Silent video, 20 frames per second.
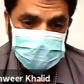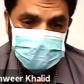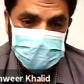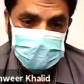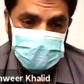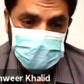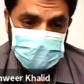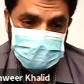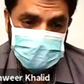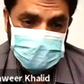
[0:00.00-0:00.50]

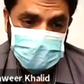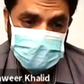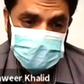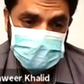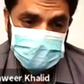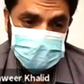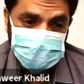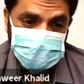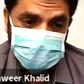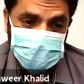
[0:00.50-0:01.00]
cross match
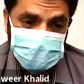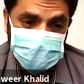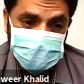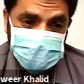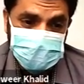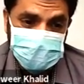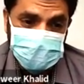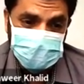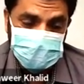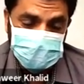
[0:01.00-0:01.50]
of the blood
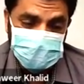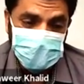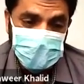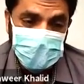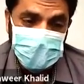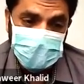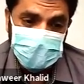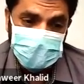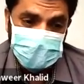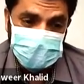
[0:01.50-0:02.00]
for
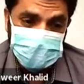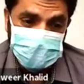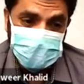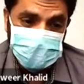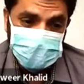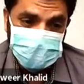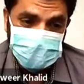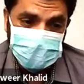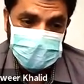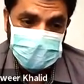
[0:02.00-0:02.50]
arrangement of
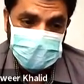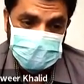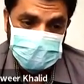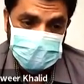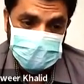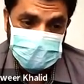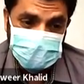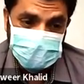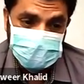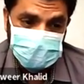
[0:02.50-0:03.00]
the
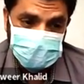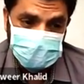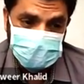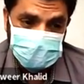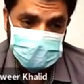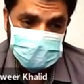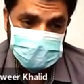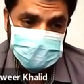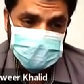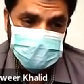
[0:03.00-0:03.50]
transfusion
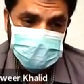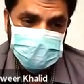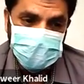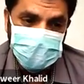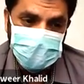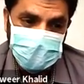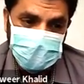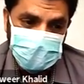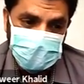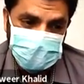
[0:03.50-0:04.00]
products,
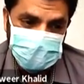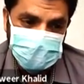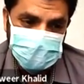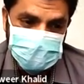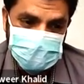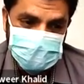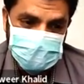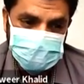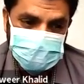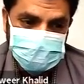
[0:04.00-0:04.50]
and
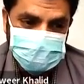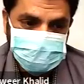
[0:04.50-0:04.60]
ABGs.